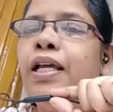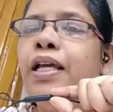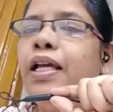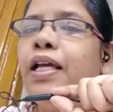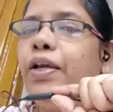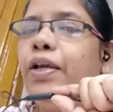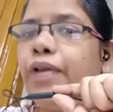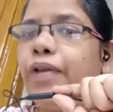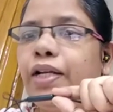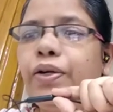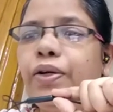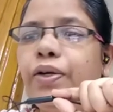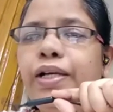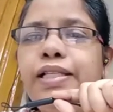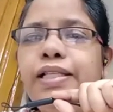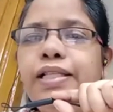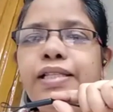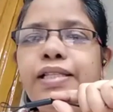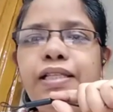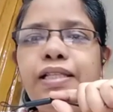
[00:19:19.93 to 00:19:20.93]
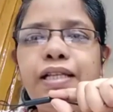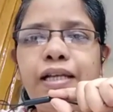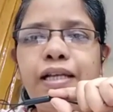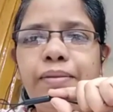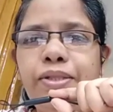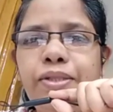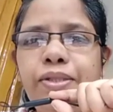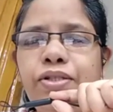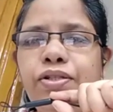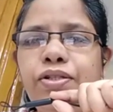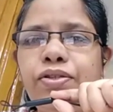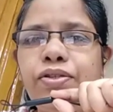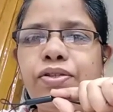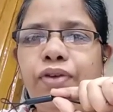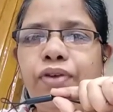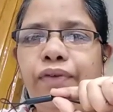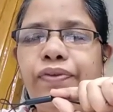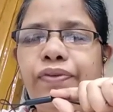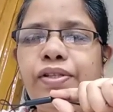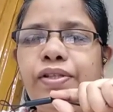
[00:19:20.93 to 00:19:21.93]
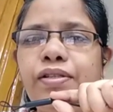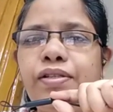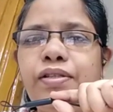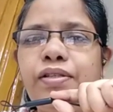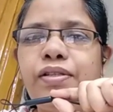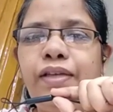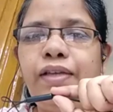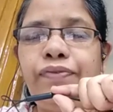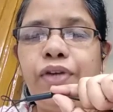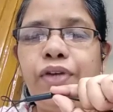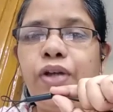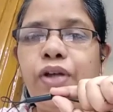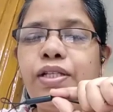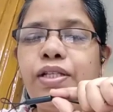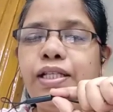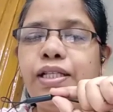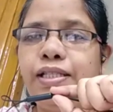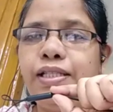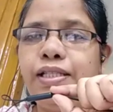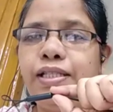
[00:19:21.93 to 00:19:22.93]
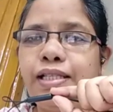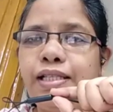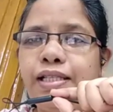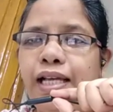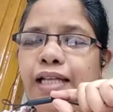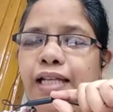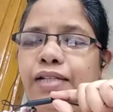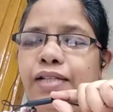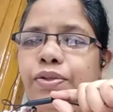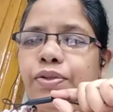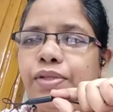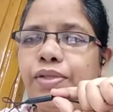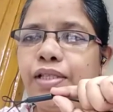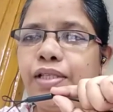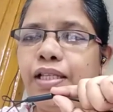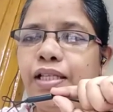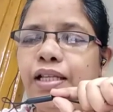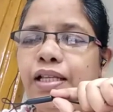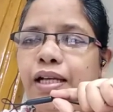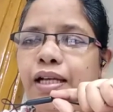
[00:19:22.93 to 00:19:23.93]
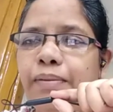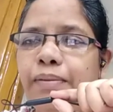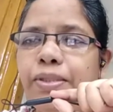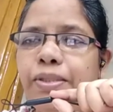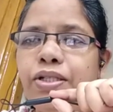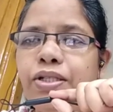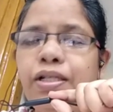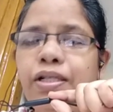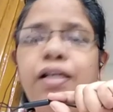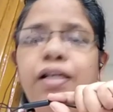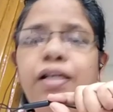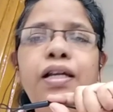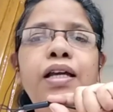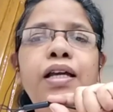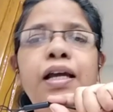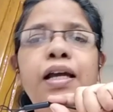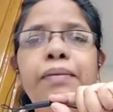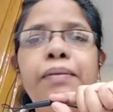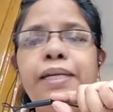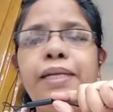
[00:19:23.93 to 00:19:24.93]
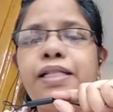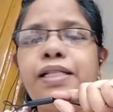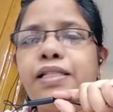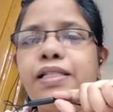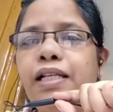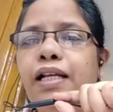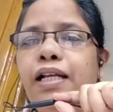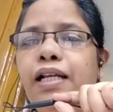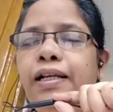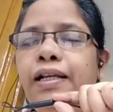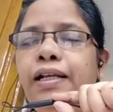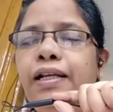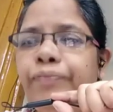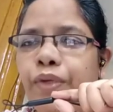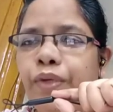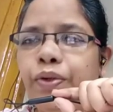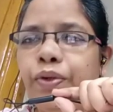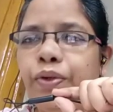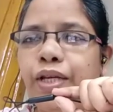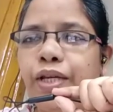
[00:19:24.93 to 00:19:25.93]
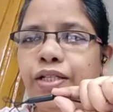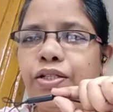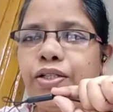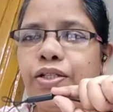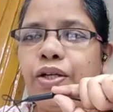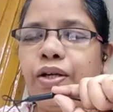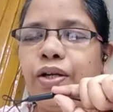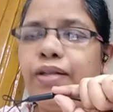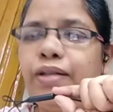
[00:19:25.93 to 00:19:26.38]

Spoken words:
You can go and see the commissioner's office, if not inside to see the commissioner, but still you can talk.